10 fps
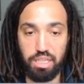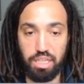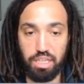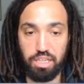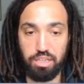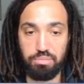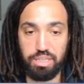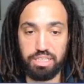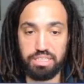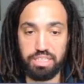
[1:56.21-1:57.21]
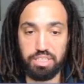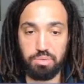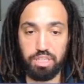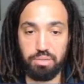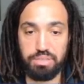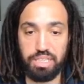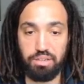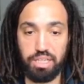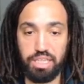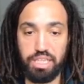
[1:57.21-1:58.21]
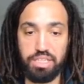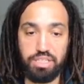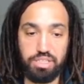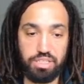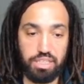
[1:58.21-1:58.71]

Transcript: And let's say this one comes down like this,